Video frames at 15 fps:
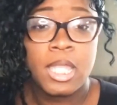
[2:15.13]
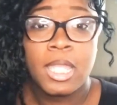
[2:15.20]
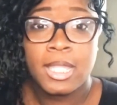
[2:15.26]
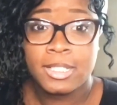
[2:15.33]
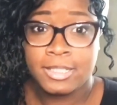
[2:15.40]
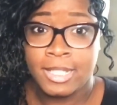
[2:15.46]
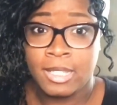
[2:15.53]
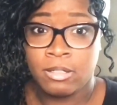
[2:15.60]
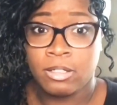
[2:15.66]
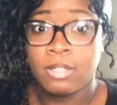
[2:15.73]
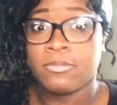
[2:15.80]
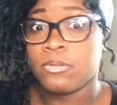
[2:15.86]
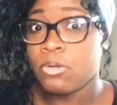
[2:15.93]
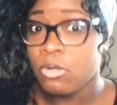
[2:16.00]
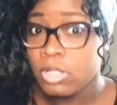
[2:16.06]
Now, of
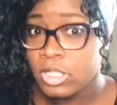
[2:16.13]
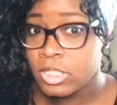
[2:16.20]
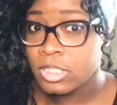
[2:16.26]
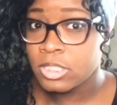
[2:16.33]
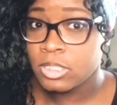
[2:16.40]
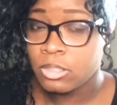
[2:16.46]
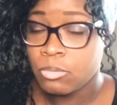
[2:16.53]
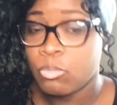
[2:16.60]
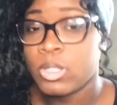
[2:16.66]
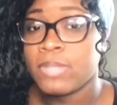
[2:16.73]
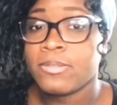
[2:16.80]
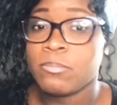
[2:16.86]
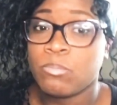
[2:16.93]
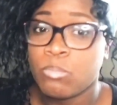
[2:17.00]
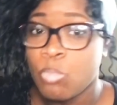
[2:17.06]
course, one of the
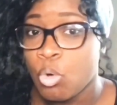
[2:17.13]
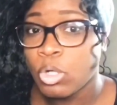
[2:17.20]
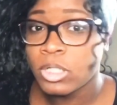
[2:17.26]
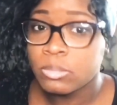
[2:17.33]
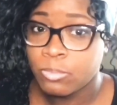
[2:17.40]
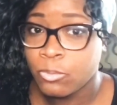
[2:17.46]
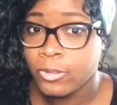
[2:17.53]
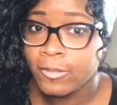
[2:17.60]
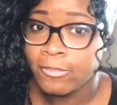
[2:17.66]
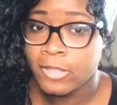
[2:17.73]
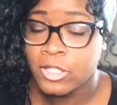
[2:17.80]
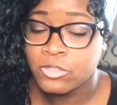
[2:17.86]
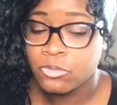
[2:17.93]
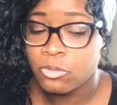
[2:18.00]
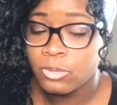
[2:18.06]
more important things
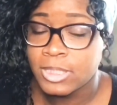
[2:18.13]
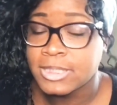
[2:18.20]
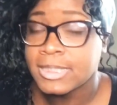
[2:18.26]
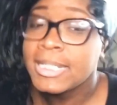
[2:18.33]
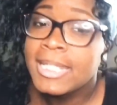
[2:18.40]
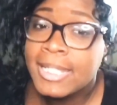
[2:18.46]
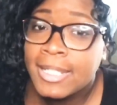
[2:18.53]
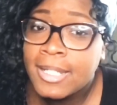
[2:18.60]
you're going to need